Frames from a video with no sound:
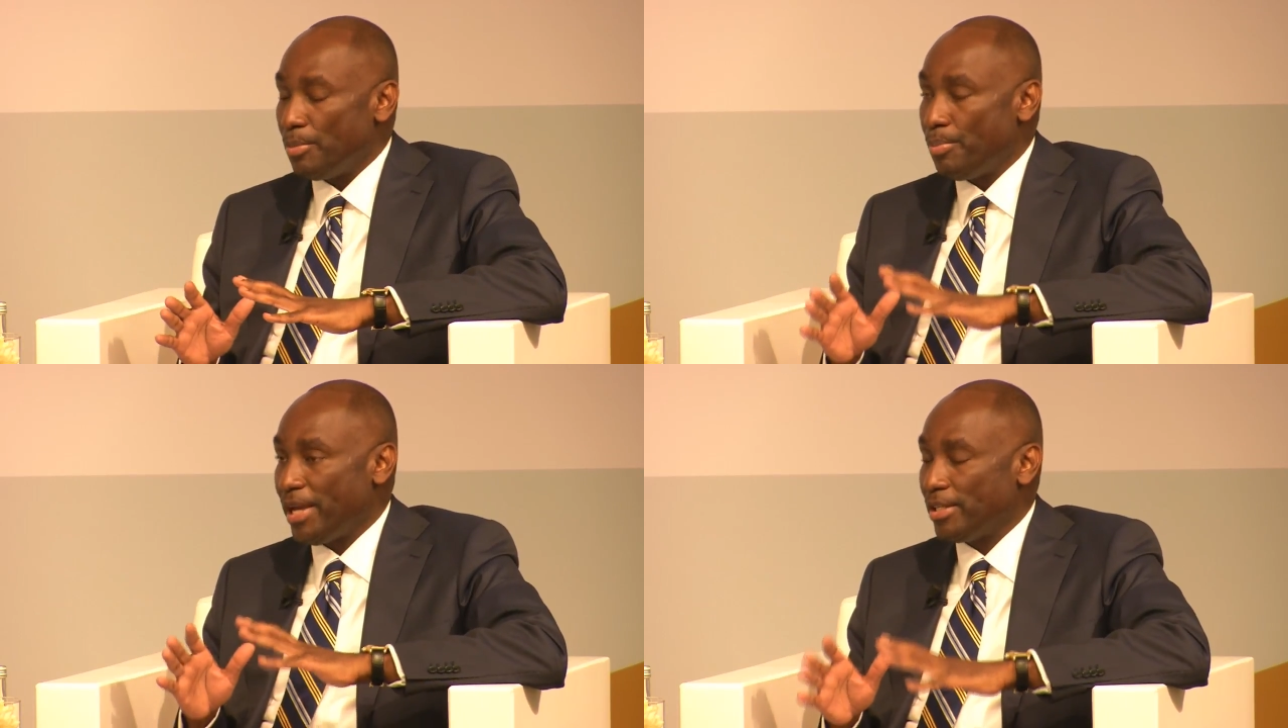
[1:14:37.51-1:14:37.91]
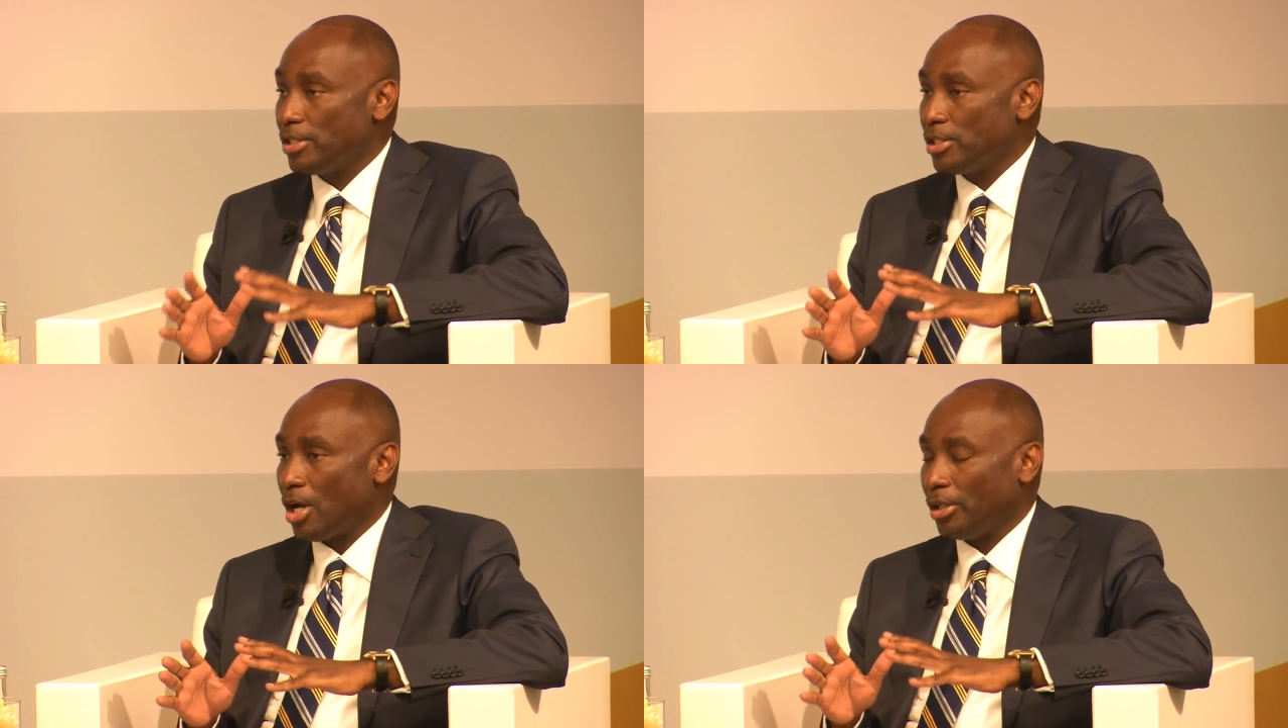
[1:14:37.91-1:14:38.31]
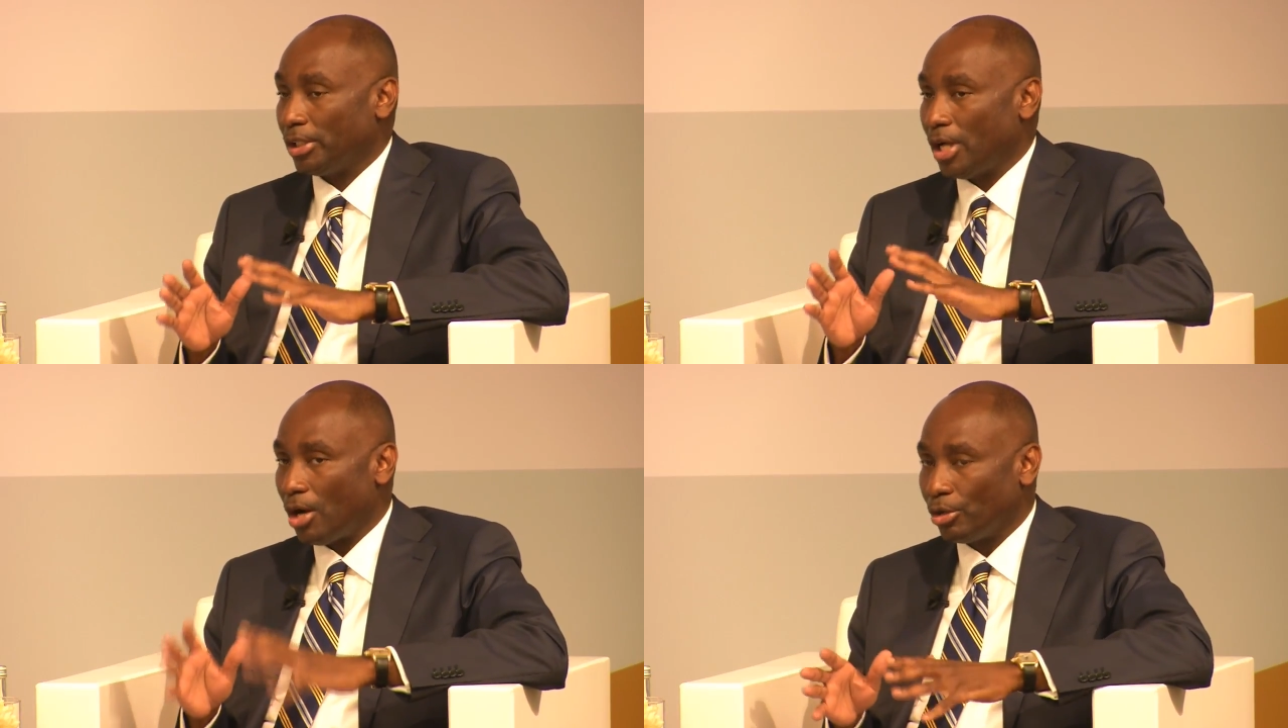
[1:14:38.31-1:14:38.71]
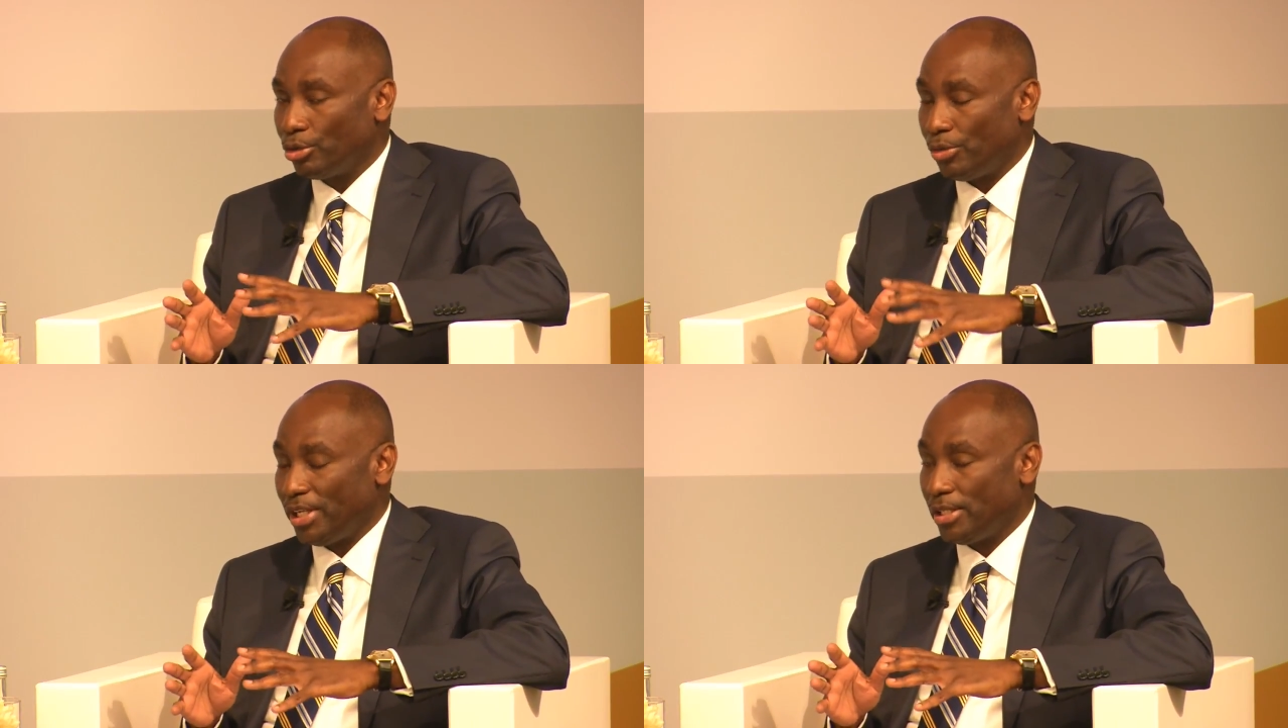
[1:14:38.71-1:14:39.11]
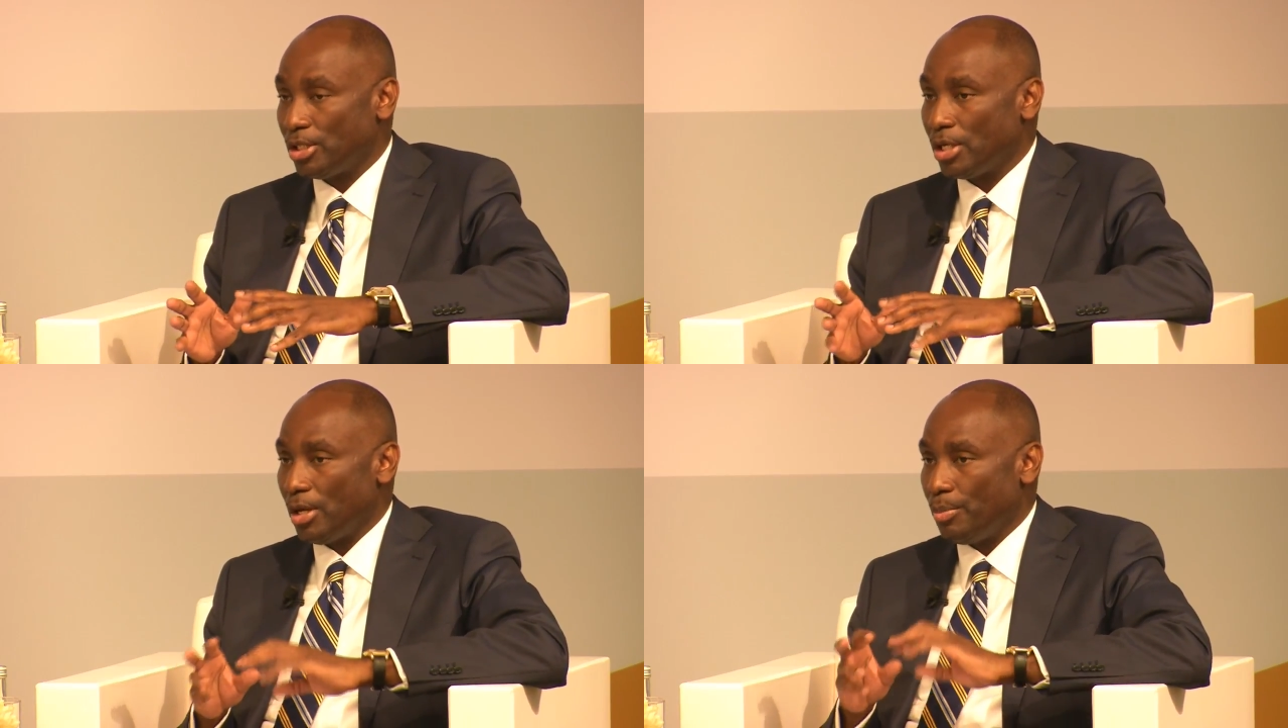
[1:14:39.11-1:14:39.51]
based on
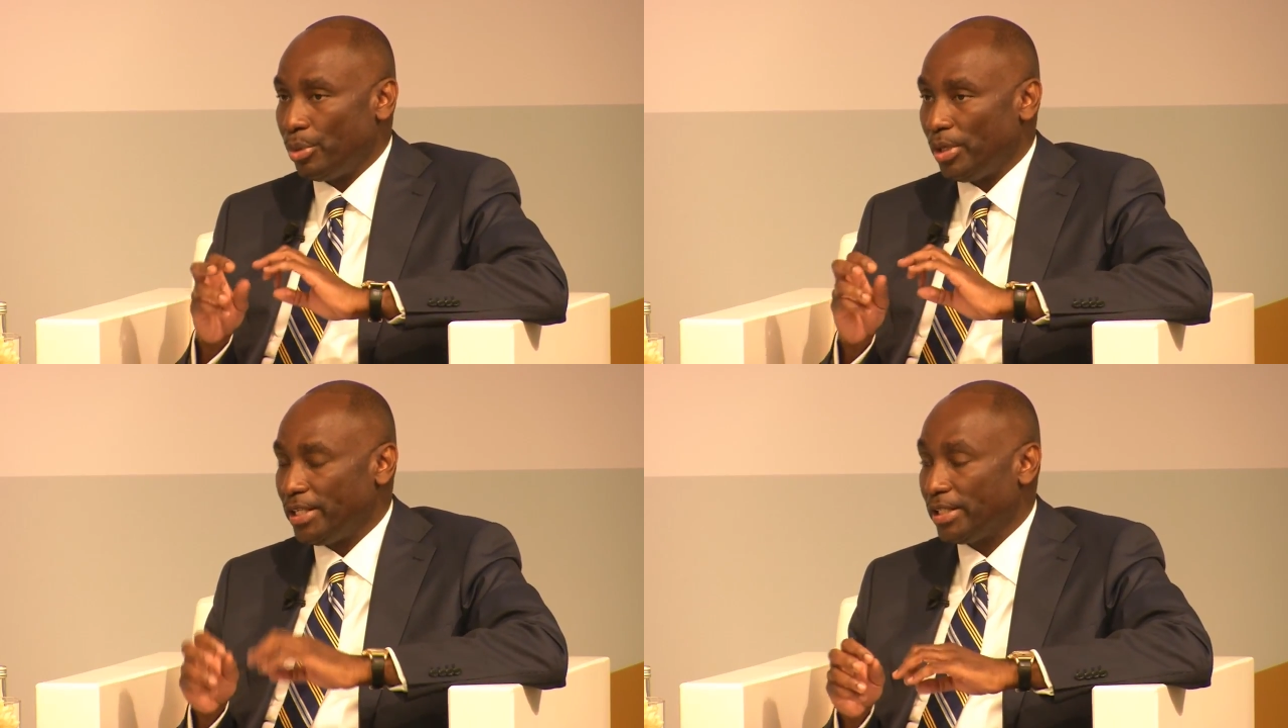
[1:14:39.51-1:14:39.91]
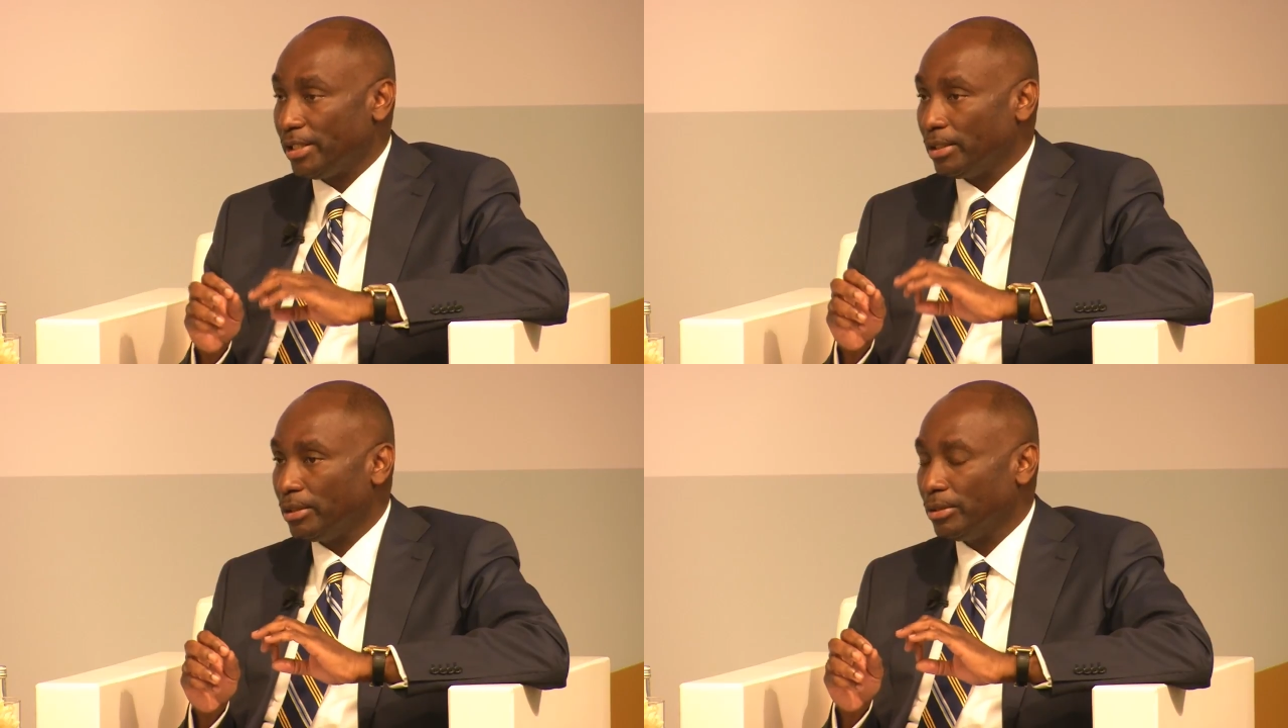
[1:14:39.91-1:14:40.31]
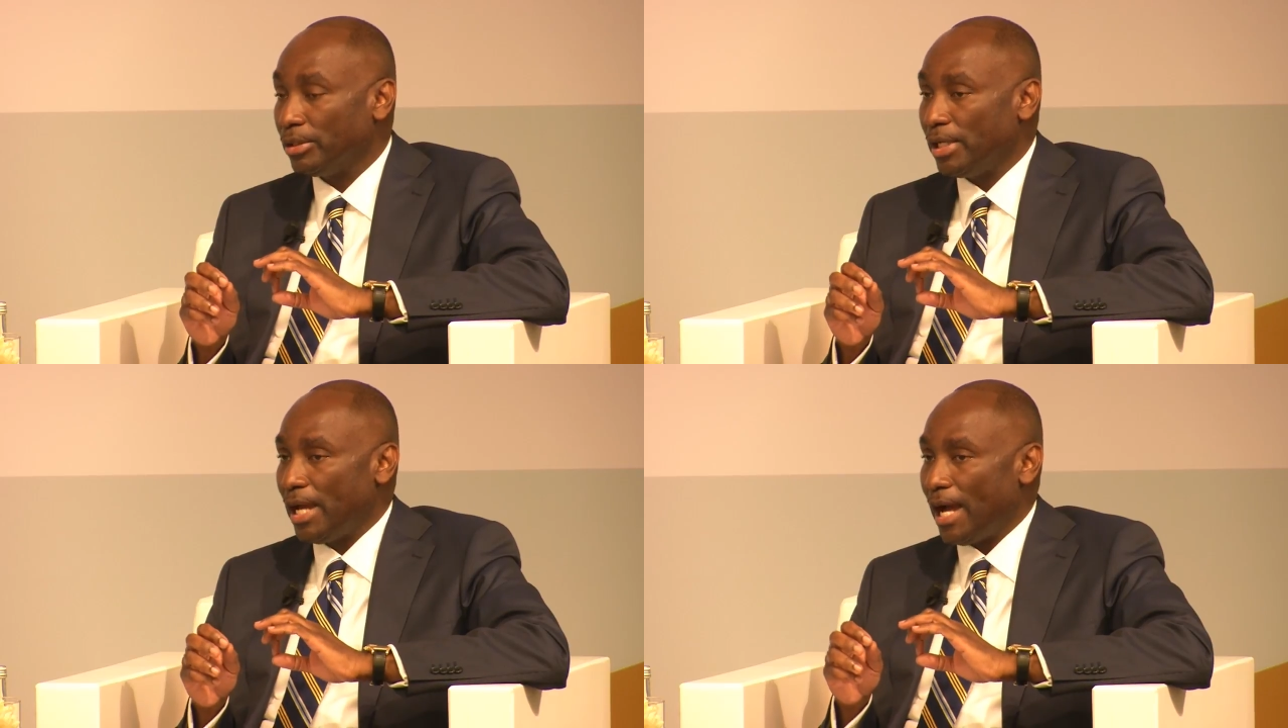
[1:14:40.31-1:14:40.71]
concrete political